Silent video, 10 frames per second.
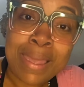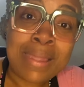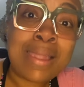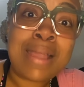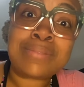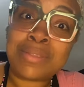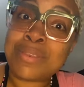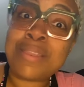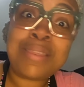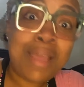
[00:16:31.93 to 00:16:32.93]
He has
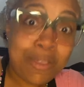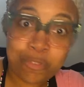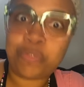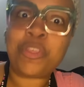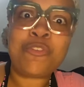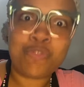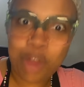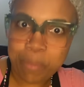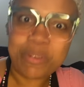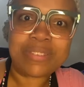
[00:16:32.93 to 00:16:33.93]
enough
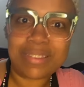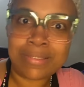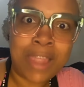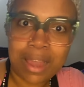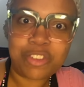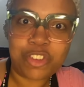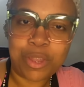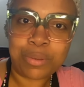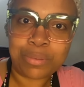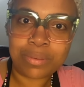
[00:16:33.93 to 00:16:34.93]
representation.